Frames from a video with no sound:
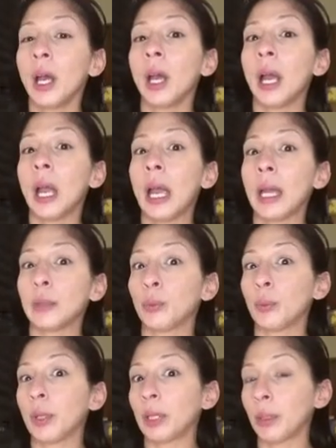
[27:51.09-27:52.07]
And
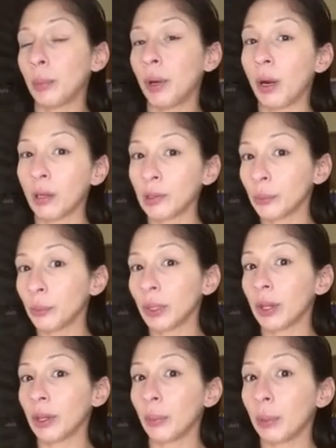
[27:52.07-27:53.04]
with the
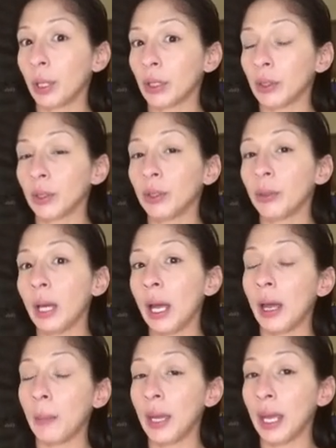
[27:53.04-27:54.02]
partner you
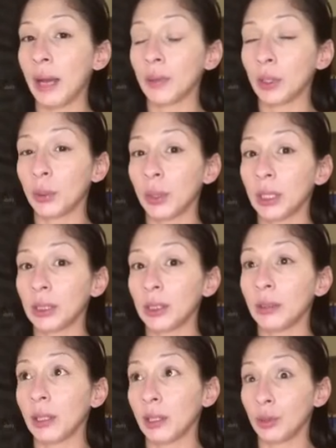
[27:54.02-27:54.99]
may have in question,
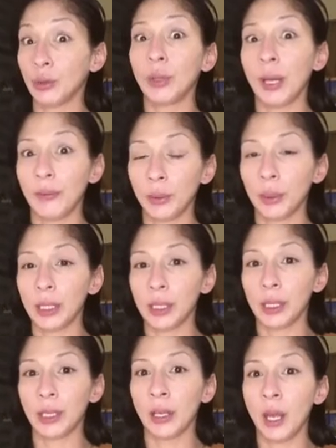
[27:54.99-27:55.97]
that you do have in question,
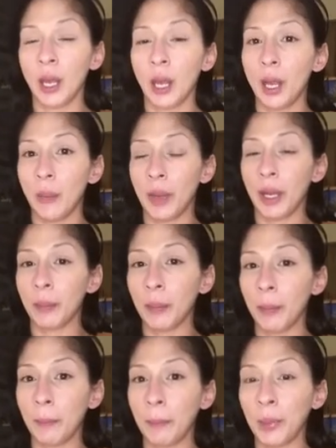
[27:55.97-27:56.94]
it may
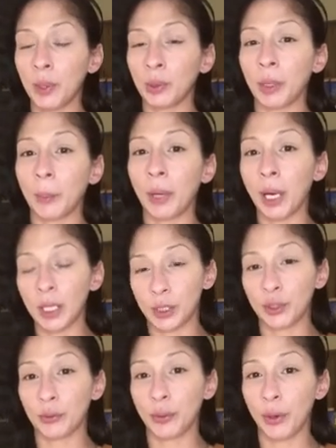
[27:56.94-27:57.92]
build the bond
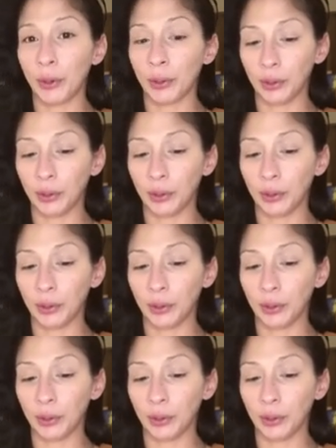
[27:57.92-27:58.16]
stronger.